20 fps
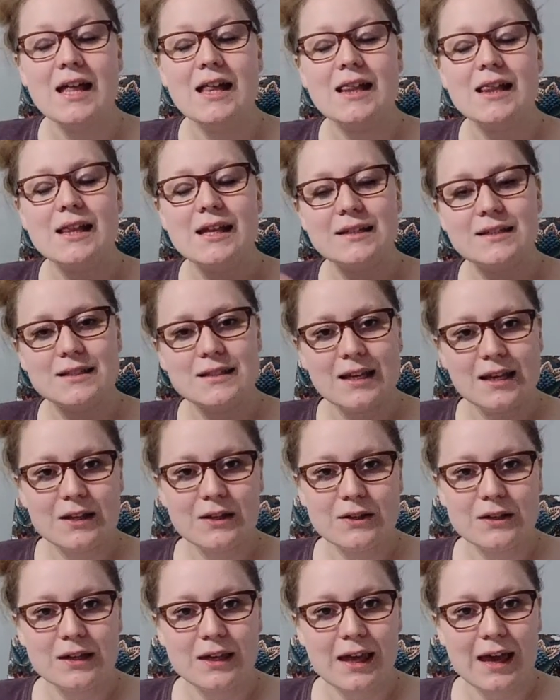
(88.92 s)
let's take a
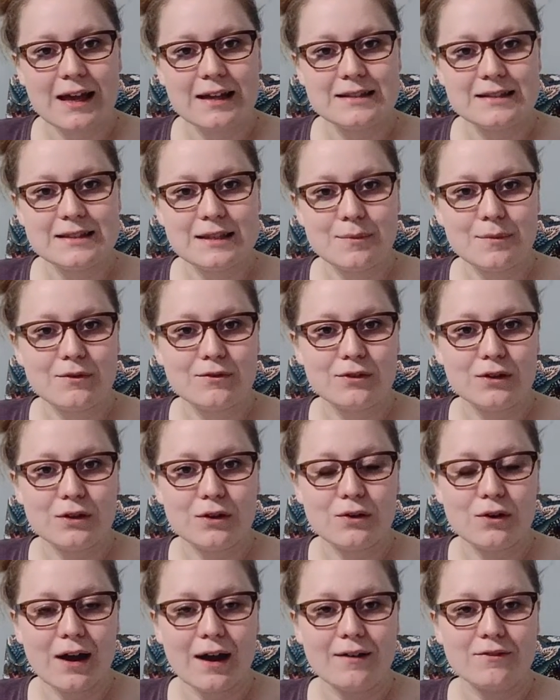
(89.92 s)
look at some of the
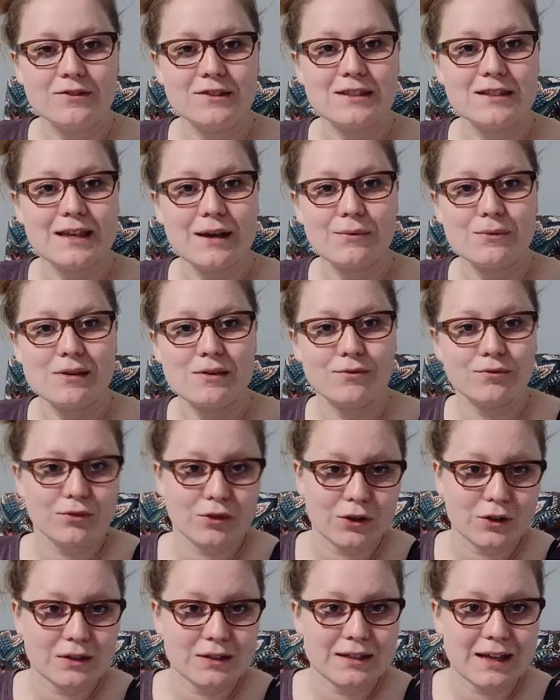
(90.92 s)
graphs that we've
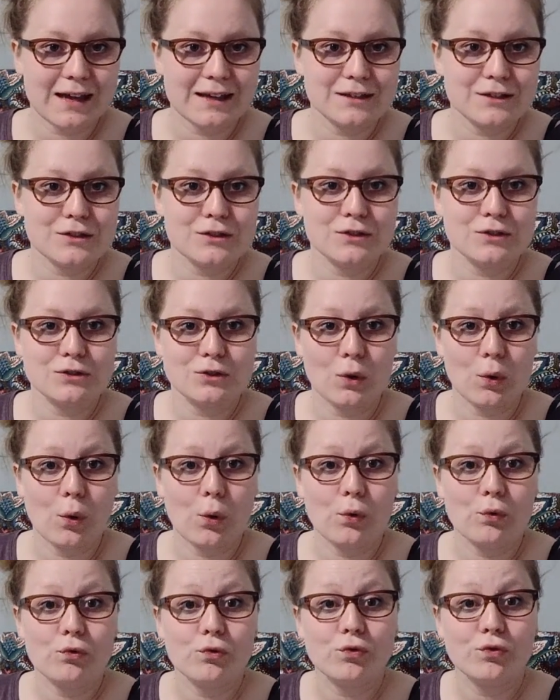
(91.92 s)
looked at
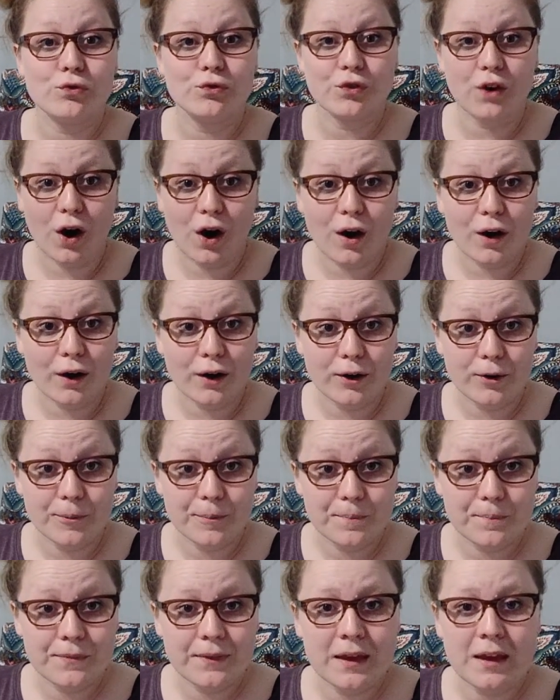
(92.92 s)
so far.
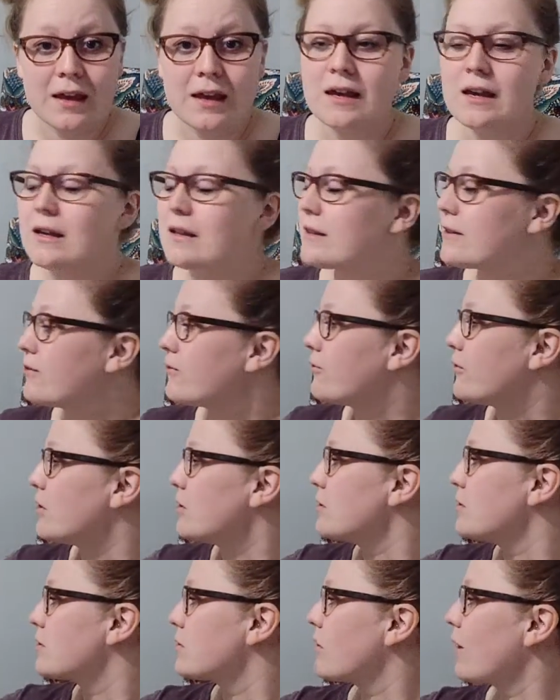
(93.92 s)
The
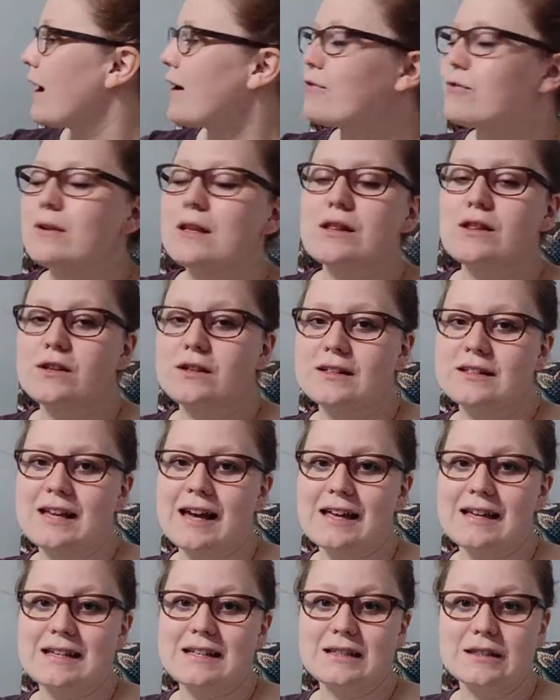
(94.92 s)
first graph we looked
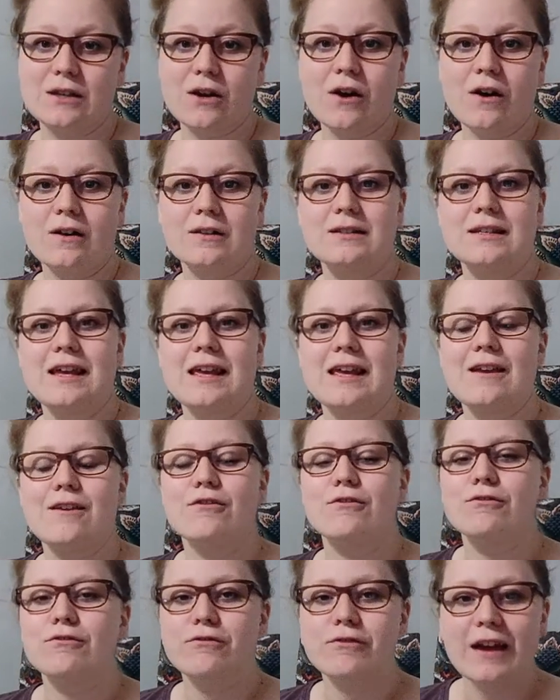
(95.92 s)
at is called
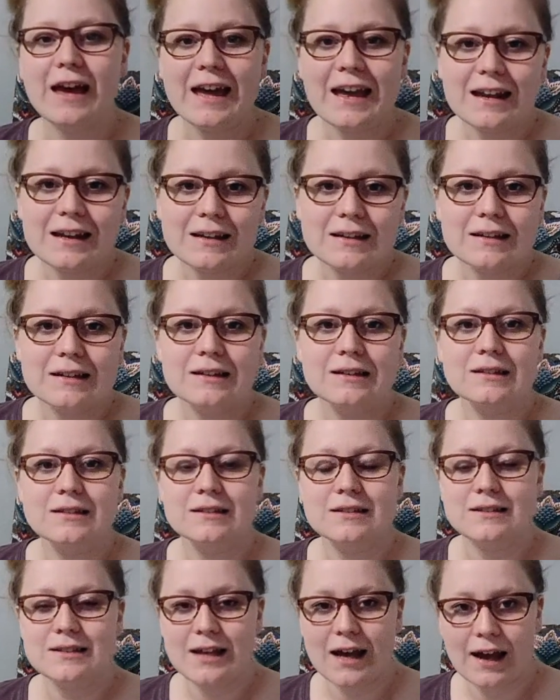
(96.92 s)
a Venn
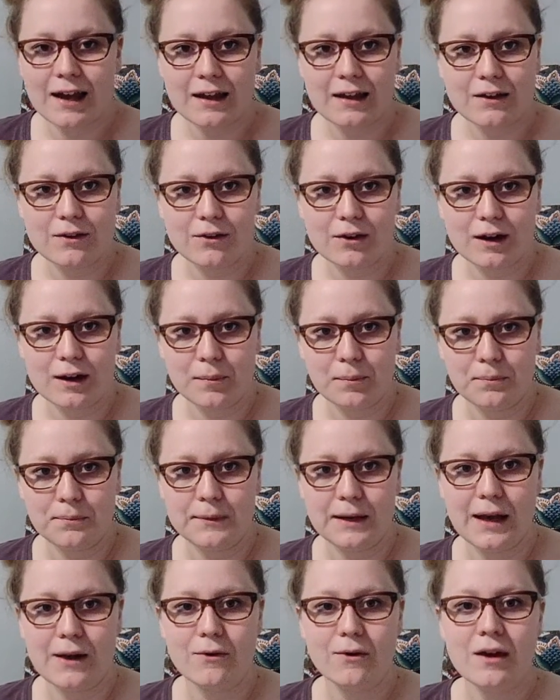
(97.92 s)
diagram.
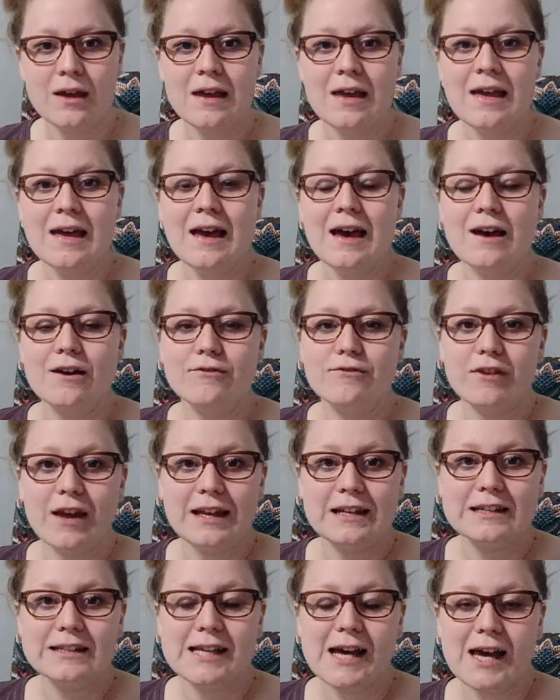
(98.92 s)
Now, a
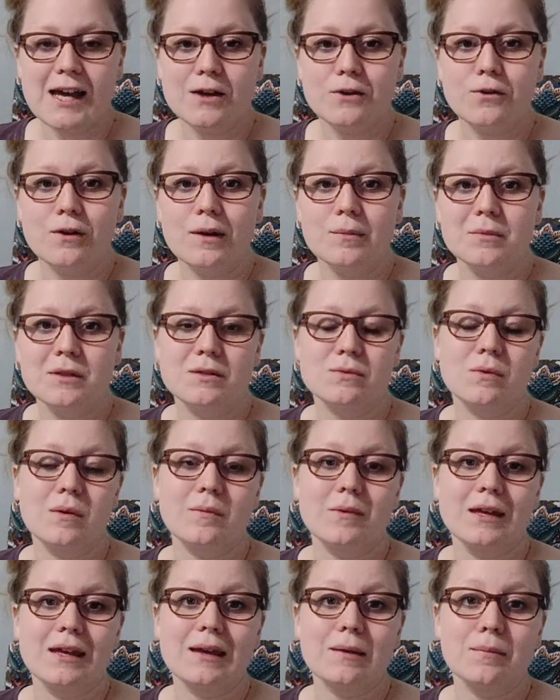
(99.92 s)
Venn diagram is when
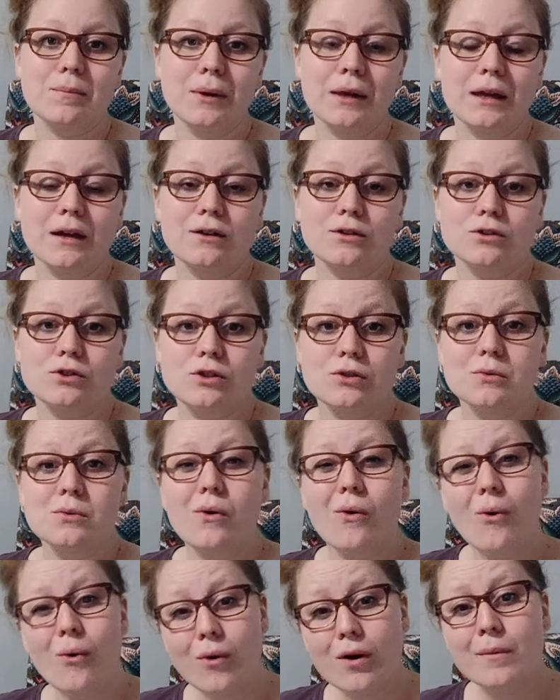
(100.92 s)
we compare
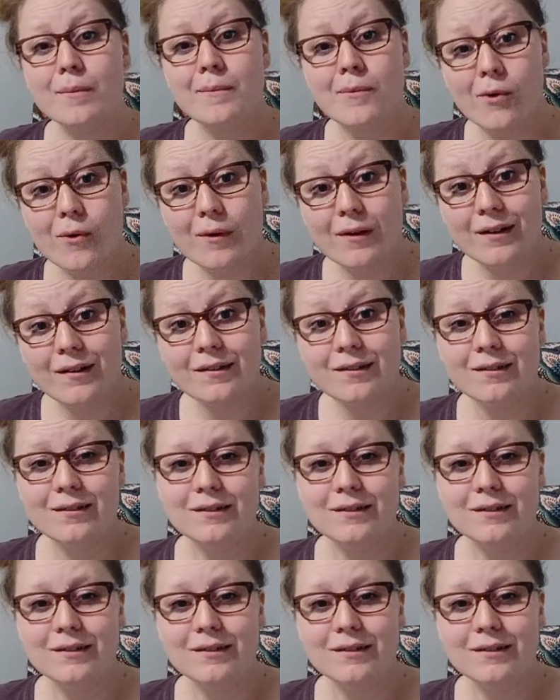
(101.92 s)
two or more